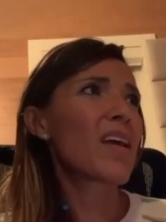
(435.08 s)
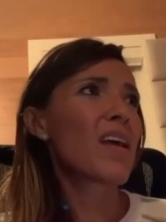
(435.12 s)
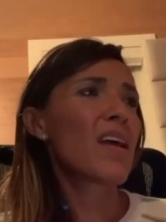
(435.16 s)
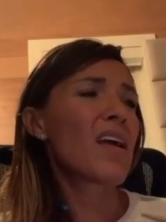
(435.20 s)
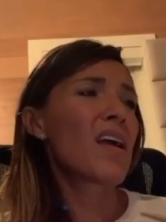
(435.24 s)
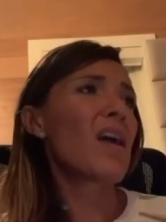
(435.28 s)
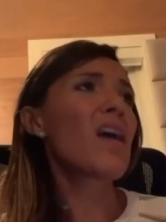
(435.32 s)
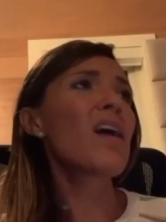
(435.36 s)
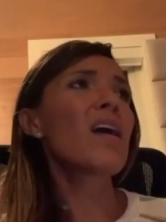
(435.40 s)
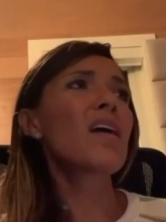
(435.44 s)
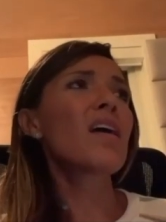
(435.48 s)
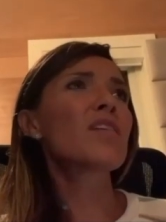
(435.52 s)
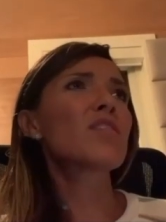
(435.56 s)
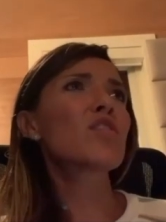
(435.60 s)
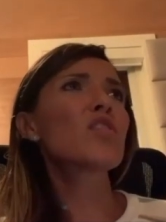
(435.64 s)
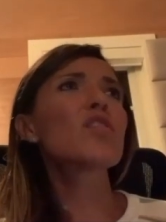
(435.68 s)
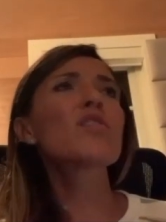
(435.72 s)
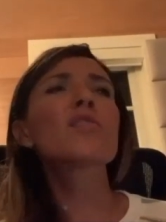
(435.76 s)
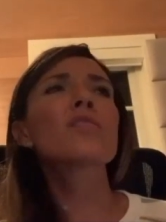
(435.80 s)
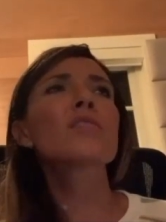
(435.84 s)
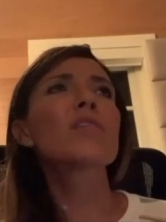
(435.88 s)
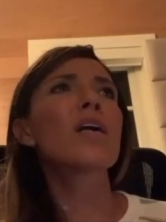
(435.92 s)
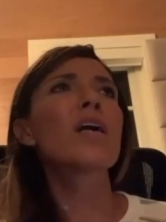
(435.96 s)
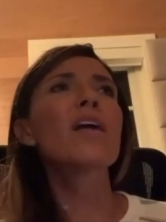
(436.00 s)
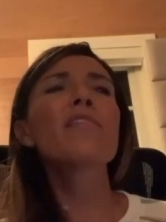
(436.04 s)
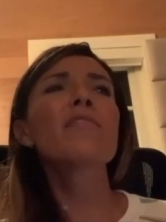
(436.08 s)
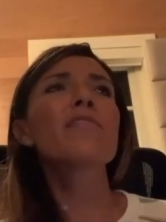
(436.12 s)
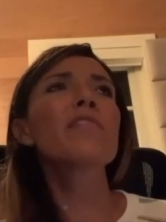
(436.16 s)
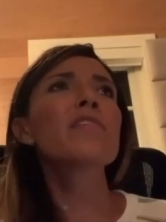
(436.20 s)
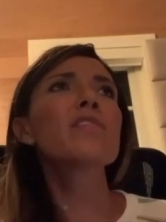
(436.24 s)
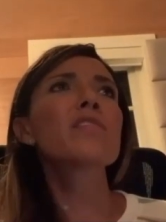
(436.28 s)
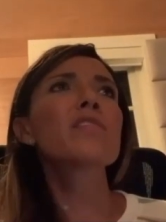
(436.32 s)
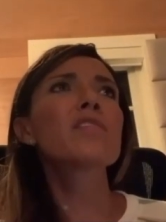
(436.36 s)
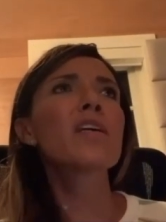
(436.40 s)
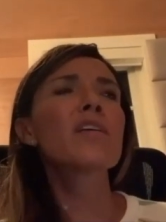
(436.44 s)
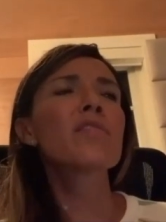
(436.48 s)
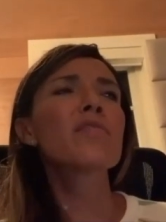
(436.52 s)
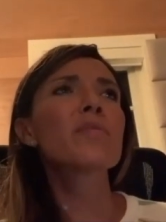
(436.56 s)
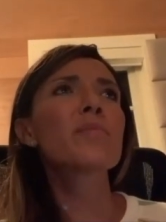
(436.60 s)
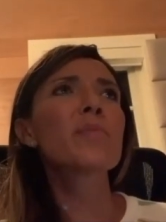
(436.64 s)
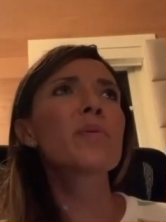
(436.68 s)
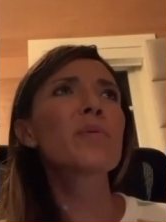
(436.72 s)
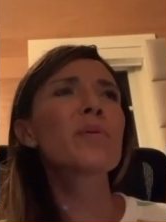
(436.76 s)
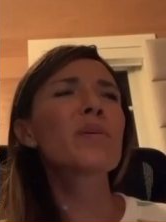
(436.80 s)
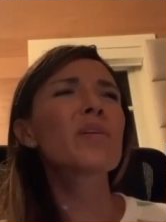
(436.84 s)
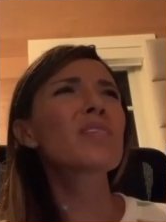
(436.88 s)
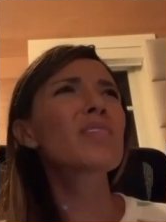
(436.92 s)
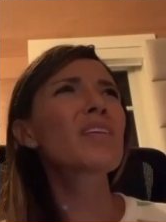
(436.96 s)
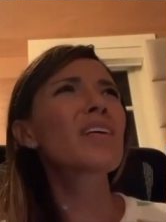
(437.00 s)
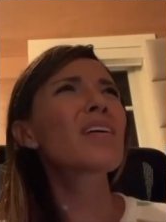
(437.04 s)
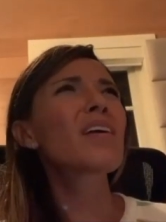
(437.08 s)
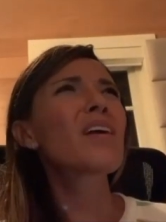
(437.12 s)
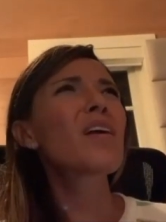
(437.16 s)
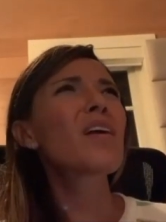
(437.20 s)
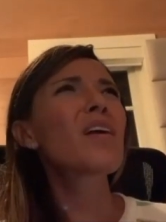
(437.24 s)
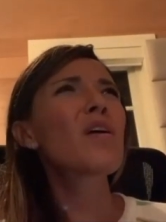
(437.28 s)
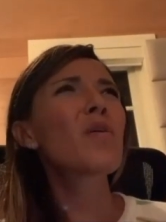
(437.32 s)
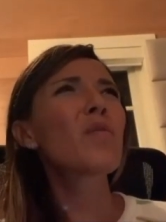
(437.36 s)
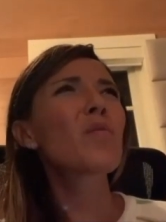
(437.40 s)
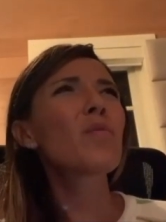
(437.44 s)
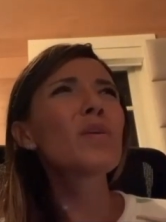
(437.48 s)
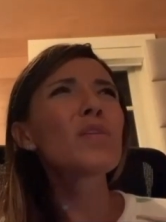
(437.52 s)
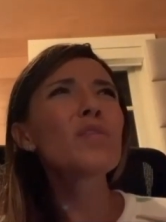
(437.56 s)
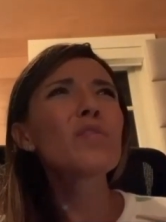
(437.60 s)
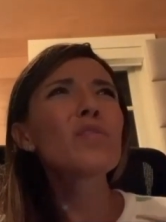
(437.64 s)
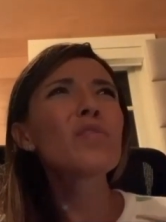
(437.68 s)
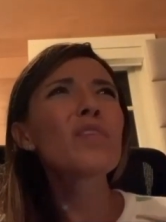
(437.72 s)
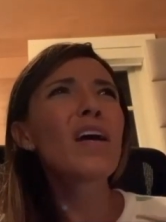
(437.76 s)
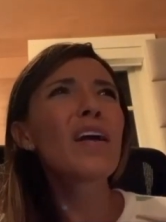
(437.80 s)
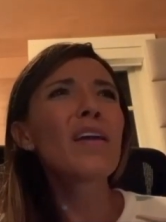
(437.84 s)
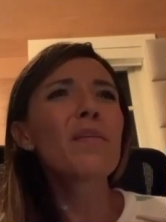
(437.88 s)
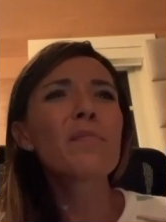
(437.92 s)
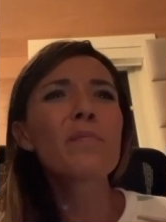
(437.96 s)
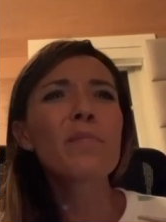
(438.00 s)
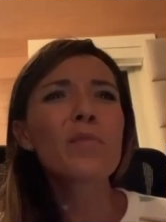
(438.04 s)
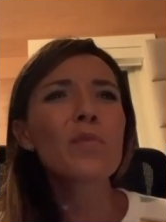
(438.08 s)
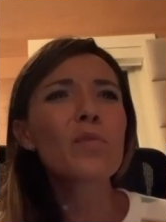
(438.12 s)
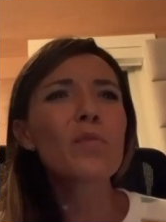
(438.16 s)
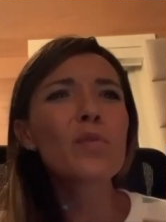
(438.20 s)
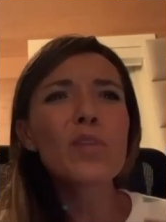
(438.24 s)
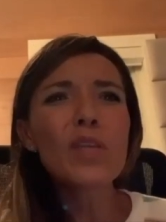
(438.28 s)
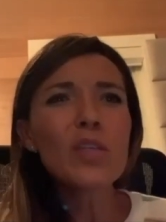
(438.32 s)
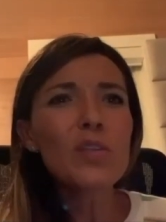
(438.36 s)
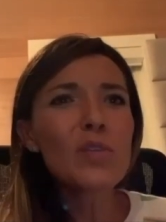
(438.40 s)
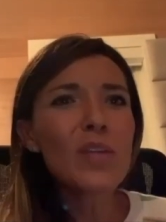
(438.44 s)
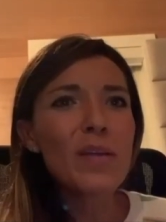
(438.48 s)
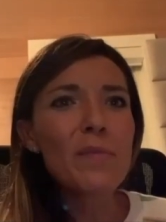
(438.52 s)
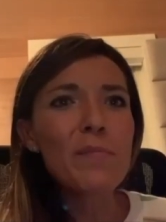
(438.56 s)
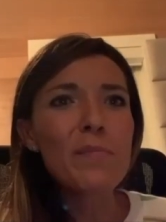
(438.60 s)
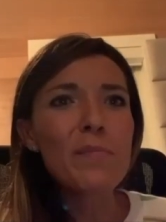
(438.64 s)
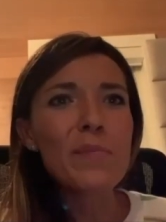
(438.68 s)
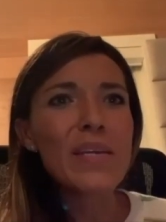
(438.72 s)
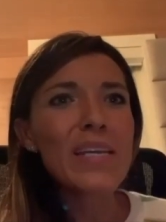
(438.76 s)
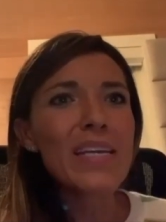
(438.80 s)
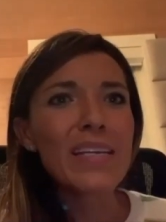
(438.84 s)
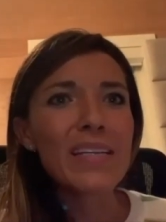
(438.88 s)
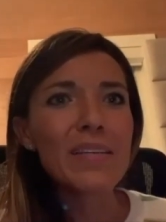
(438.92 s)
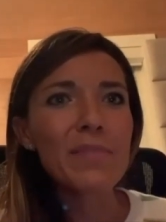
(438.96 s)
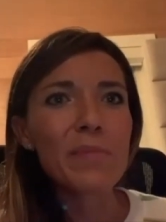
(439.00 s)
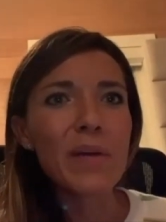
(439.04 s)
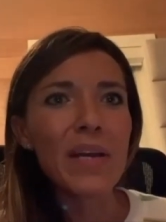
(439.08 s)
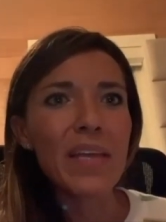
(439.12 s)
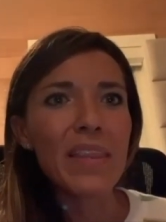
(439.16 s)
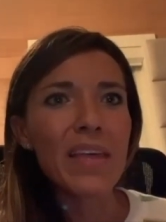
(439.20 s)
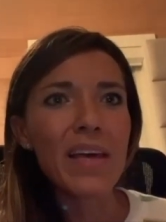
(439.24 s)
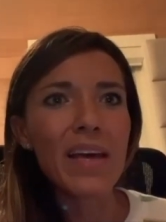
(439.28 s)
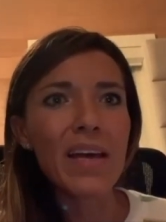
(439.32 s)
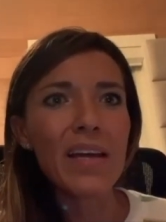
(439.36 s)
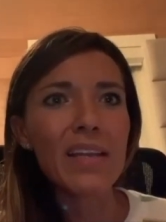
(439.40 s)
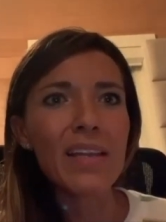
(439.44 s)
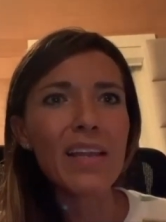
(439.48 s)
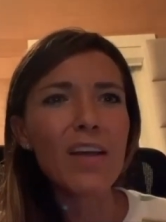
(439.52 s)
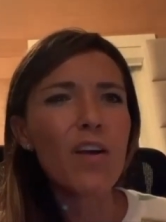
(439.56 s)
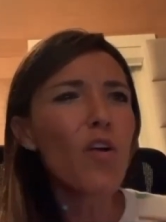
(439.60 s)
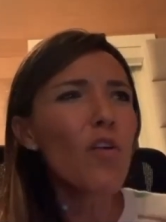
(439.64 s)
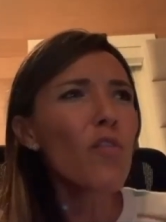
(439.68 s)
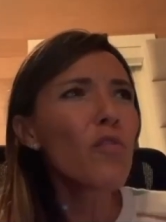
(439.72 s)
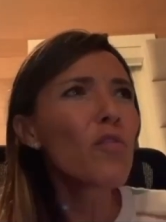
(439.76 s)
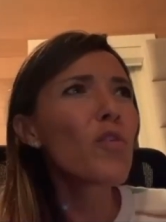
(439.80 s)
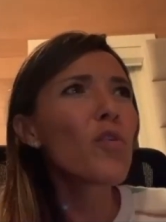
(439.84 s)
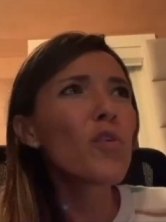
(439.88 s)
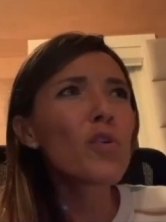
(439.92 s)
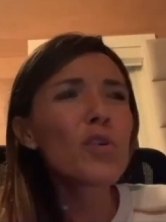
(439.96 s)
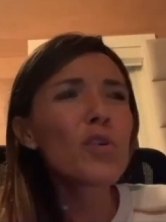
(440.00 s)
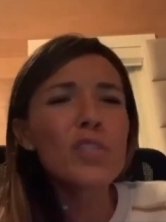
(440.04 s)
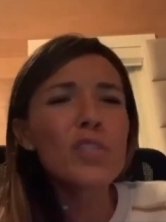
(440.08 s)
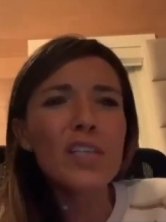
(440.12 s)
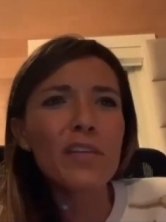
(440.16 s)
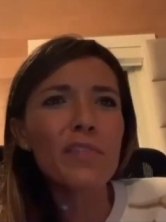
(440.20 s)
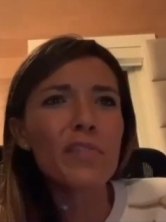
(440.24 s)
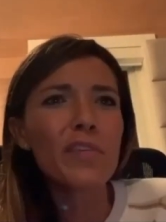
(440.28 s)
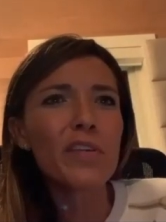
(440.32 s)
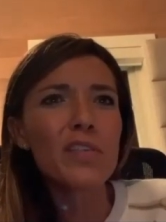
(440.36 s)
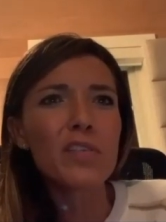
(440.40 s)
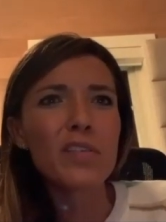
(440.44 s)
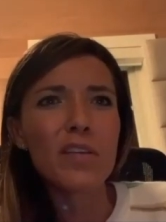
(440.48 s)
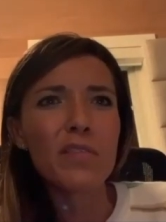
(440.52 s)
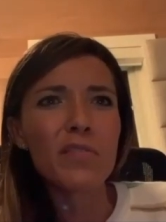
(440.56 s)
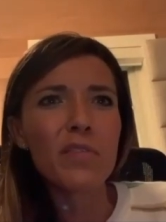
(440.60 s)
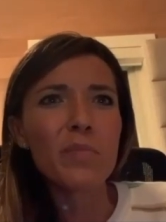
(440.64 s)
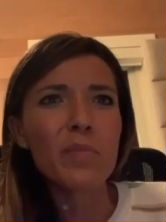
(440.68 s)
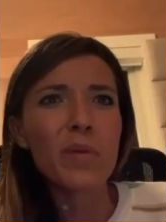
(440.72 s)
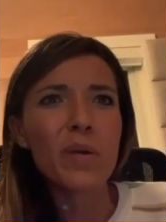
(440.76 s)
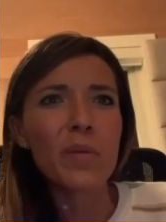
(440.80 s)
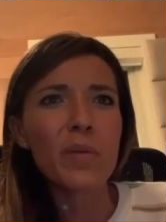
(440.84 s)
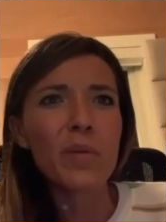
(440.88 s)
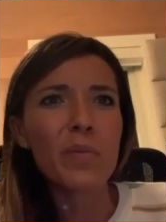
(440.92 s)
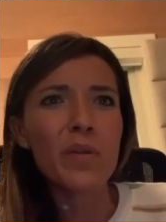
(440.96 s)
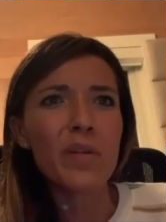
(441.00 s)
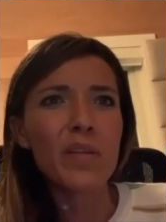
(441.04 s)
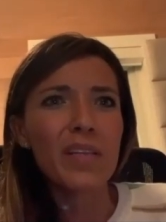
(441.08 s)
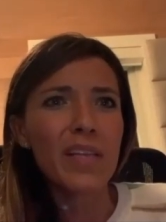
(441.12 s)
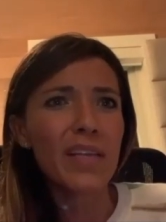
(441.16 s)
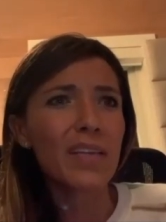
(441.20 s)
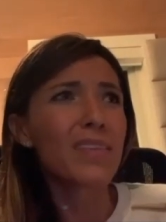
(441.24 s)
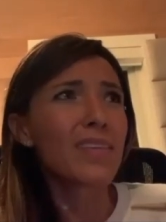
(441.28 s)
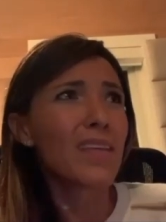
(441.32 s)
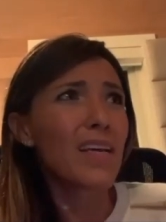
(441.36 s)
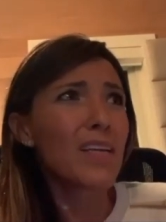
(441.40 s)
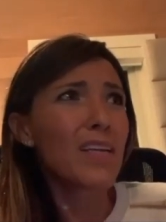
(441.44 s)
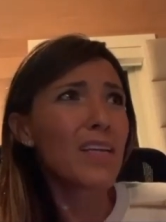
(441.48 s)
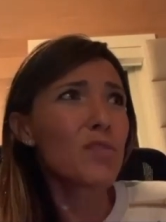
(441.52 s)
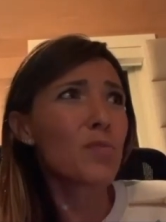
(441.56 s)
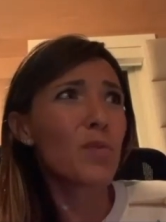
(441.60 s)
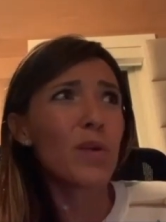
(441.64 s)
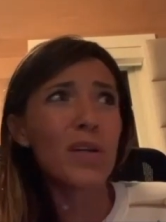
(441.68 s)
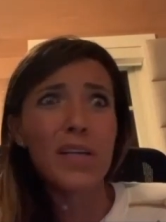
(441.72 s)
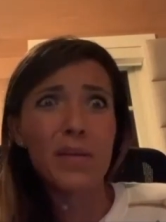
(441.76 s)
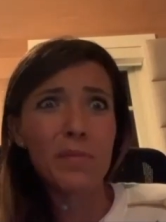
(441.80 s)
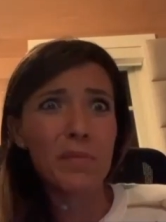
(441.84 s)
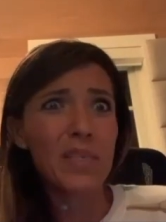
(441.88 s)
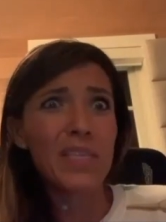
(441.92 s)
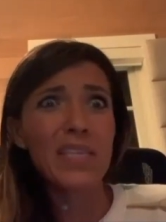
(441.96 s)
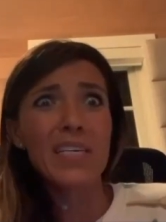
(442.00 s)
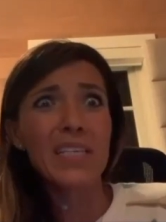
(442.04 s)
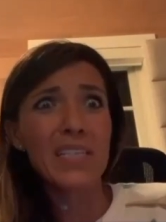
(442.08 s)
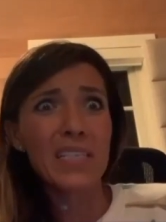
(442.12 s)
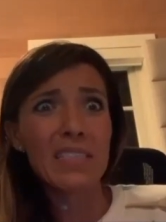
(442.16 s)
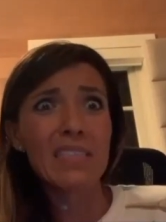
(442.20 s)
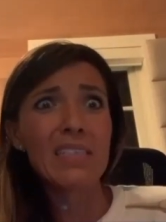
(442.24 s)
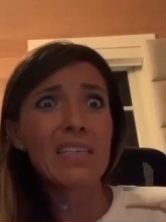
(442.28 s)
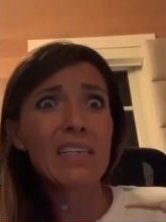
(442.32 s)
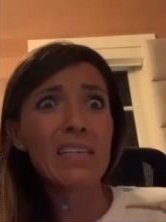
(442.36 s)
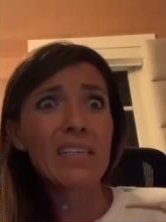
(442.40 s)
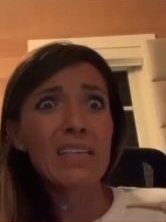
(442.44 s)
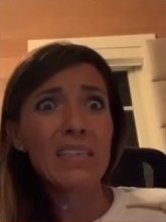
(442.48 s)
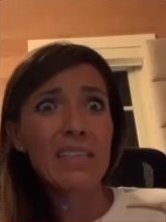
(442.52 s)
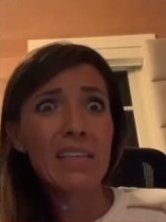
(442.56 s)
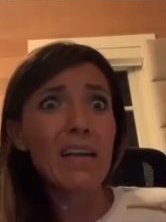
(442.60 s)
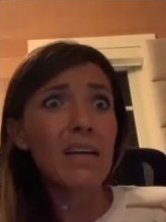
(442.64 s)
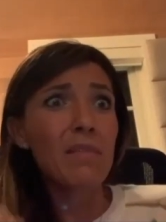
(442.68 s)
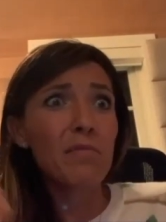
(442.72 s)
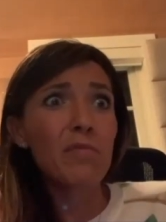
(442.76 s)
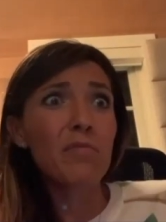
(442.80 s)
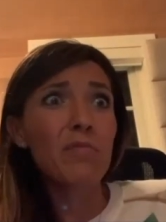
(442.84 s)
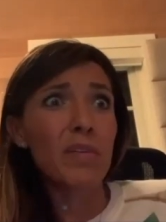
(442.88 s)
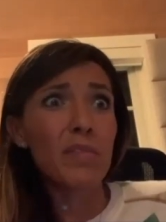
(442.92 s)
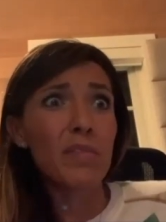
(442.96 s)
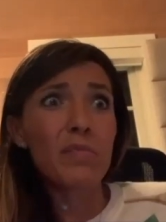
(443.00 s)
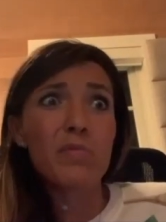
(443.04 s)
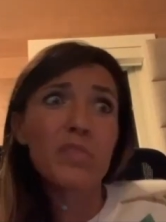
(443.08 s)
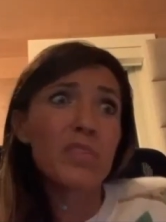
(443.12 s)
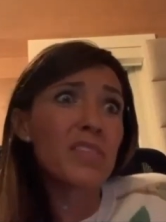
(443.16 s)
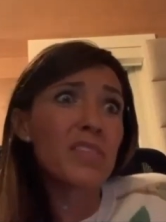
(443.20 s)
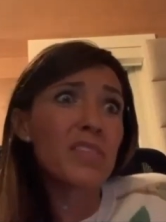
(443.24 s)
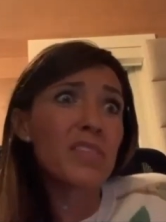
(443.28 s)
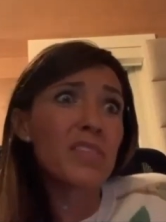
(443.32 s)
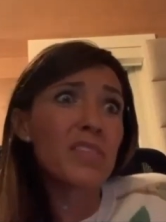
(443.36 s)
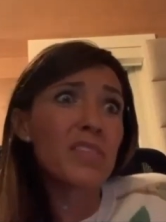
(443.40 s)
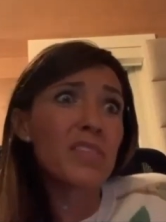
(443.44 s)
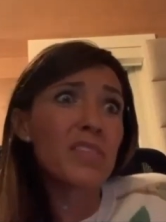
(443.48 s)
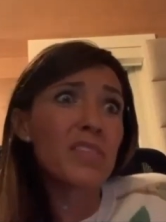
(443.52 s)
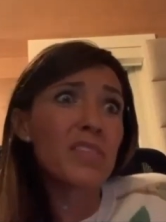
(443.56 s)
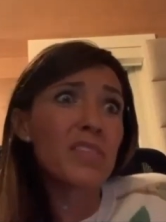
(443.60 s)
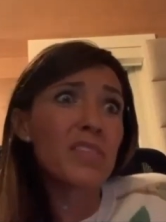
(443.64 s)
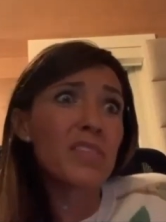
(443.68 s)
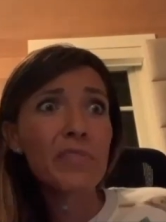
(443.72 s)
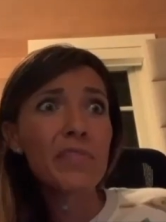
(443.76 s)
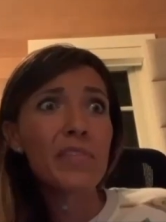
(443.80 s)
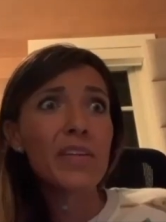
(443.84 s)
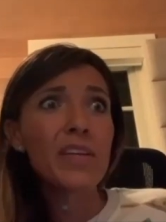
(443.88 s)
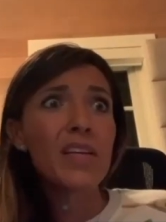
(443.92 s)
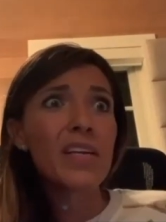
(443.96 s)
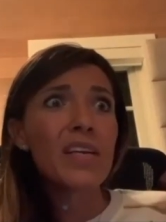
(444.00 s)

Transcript: ah, just I feel safe in my I was like, what did they what did they mean by that? Of course I feel safe in my body. Like that's why I'm here. I'm I'm feeling safe.